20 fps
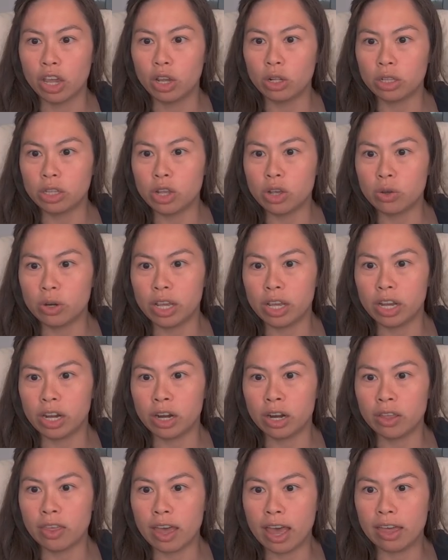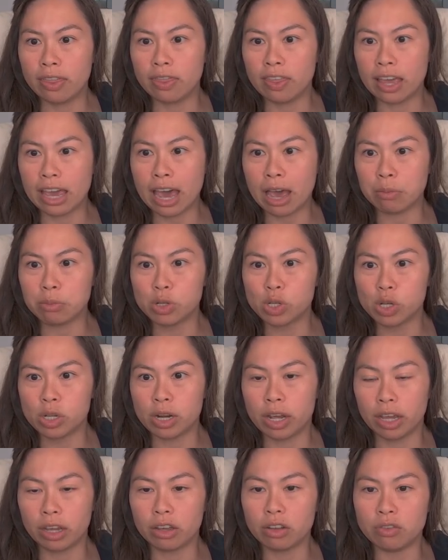You'll note here that the
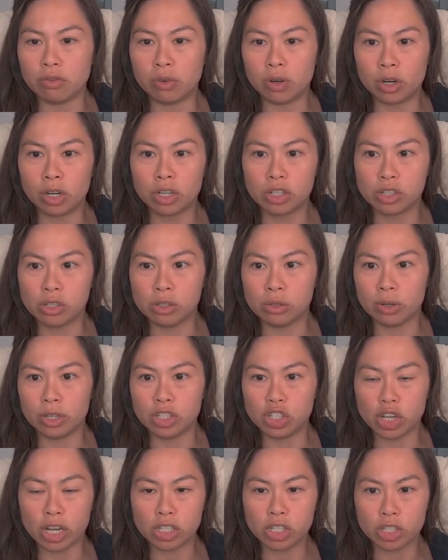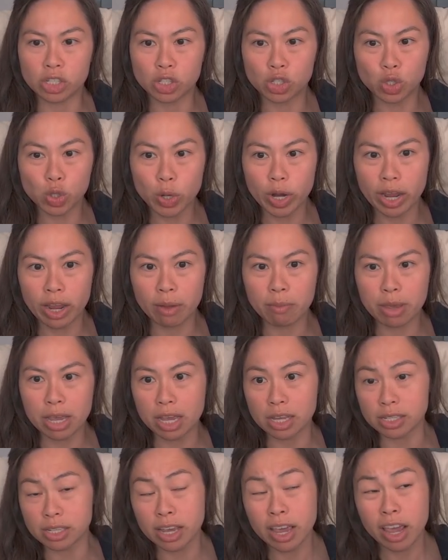caption I convert to a JSON string
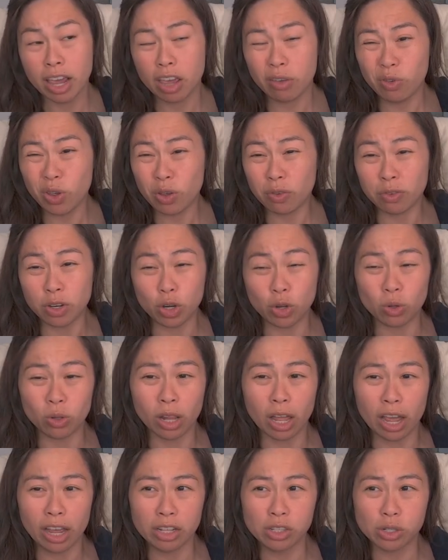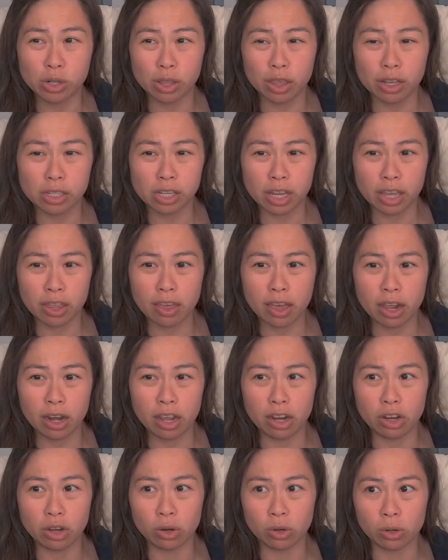because if you have new lines or things like that
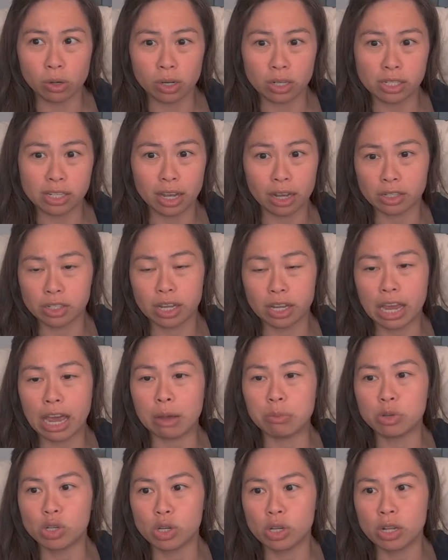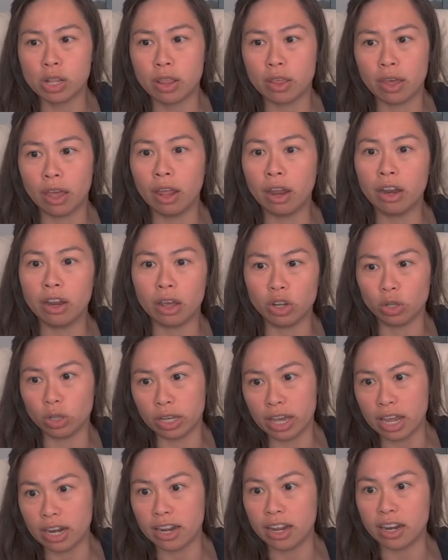in your text caption, then you'll
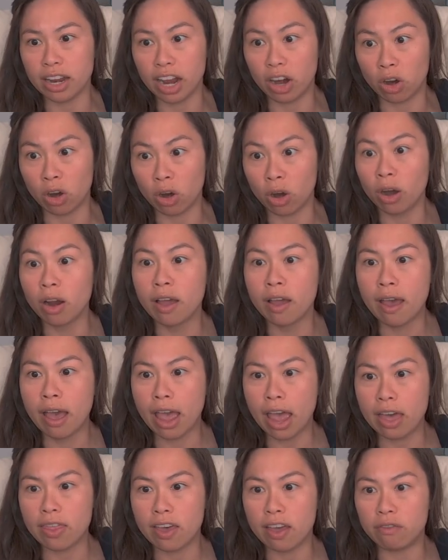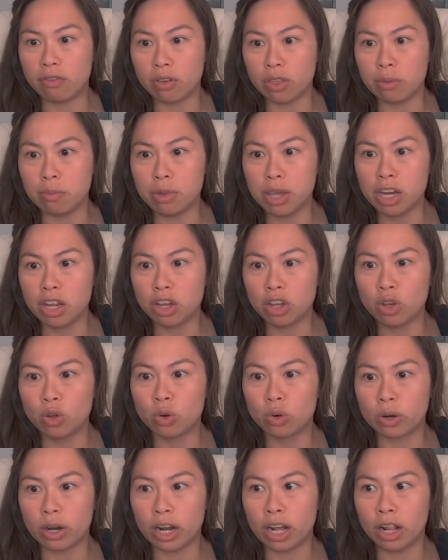get an error. And then for the media
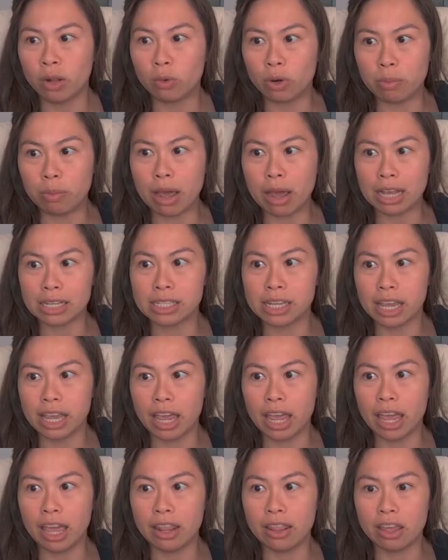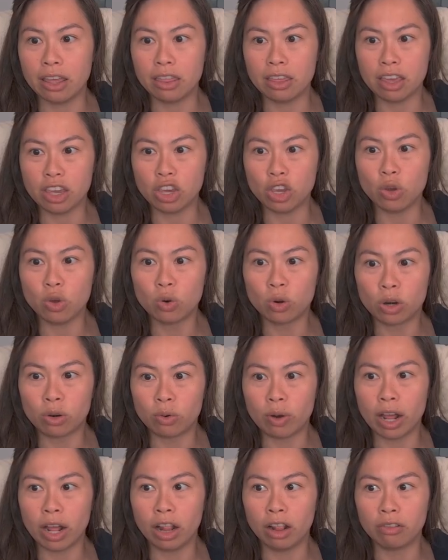URL, we're passing in the
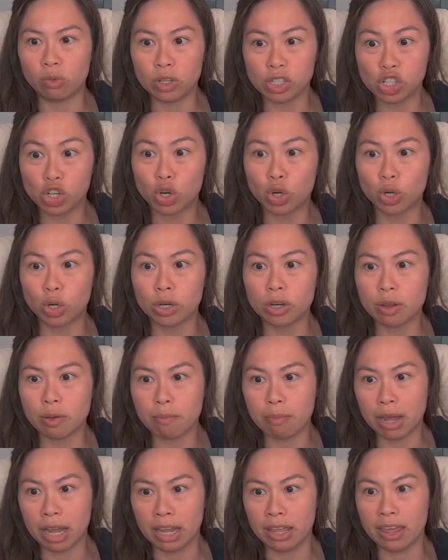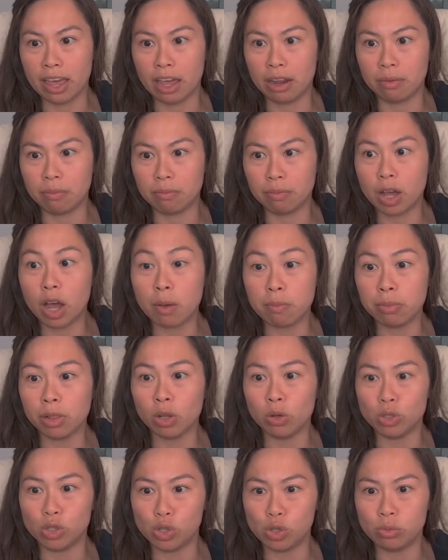URL returned by that
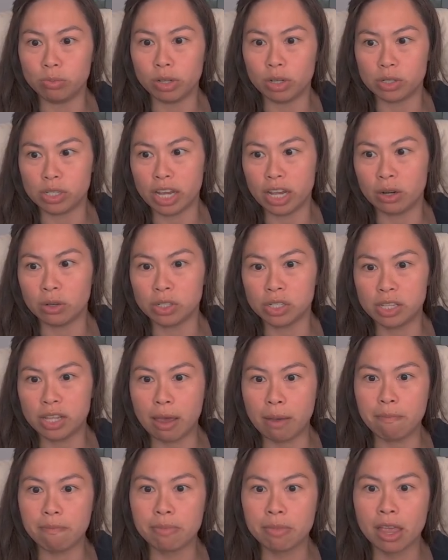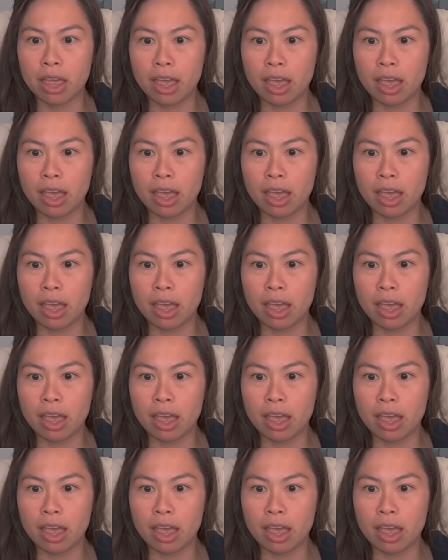upload to Blotato step.